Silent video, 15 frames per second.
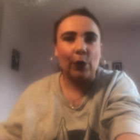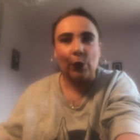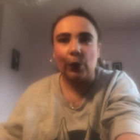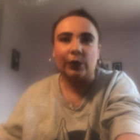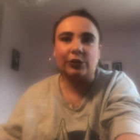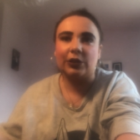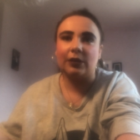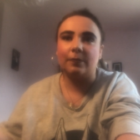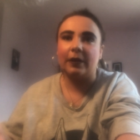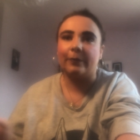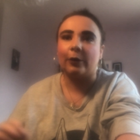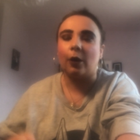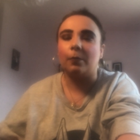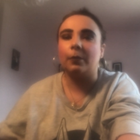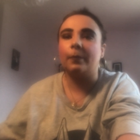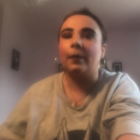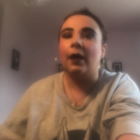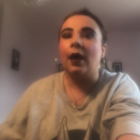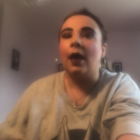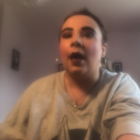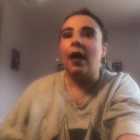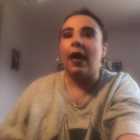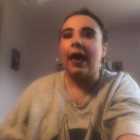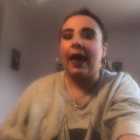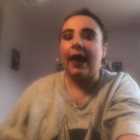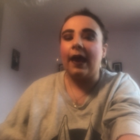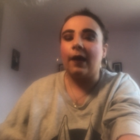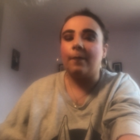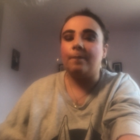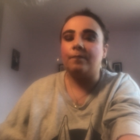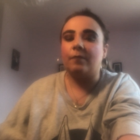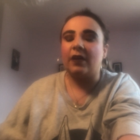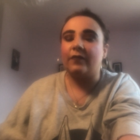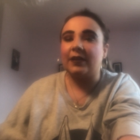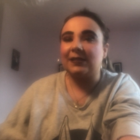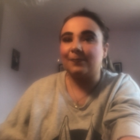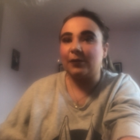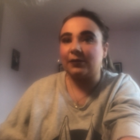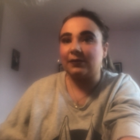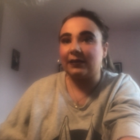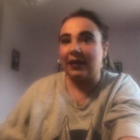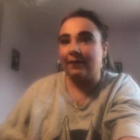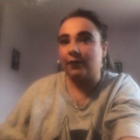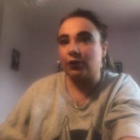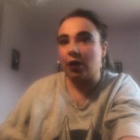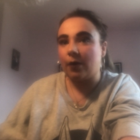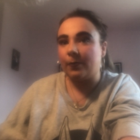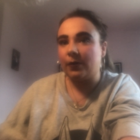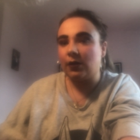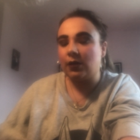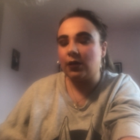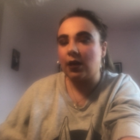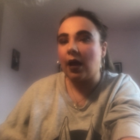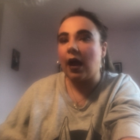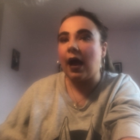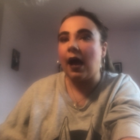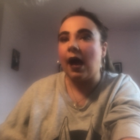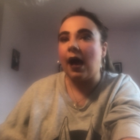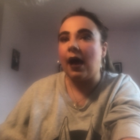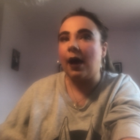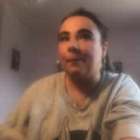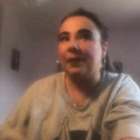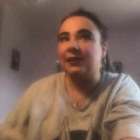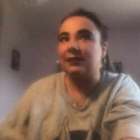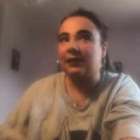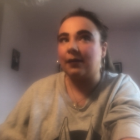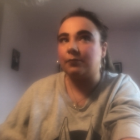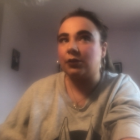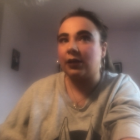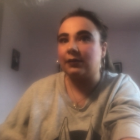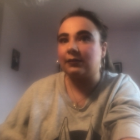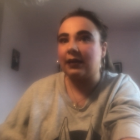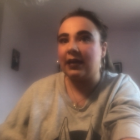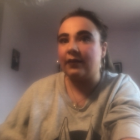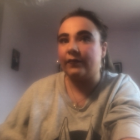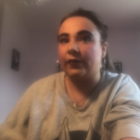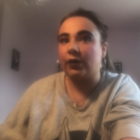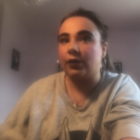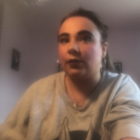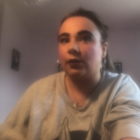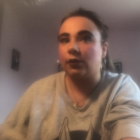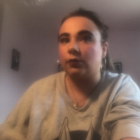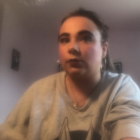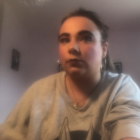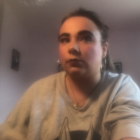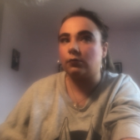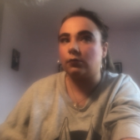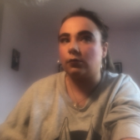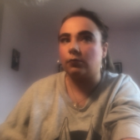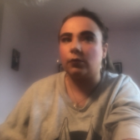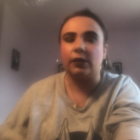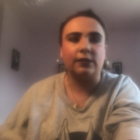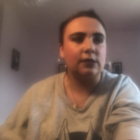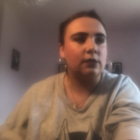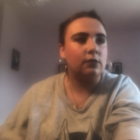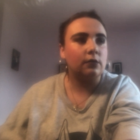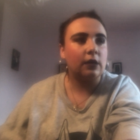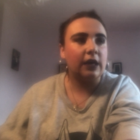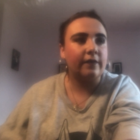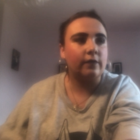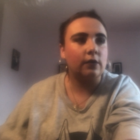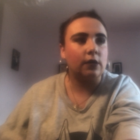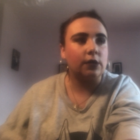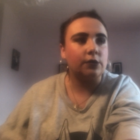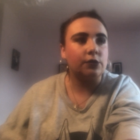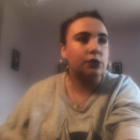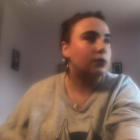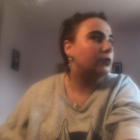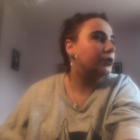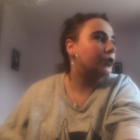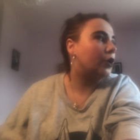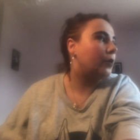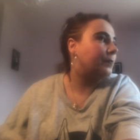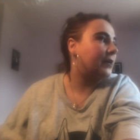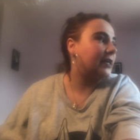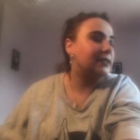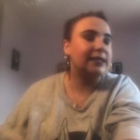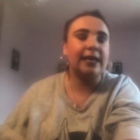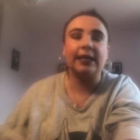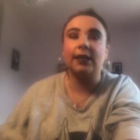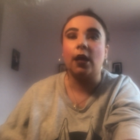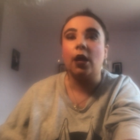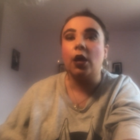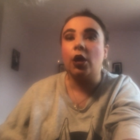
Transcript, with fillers: so it shouldn't be a problem. Um, my Facebook's Caoimhe Dobbin, um, my Snapchat's Caoimhe, what is it? Caoimhe underscore Dob nineteen.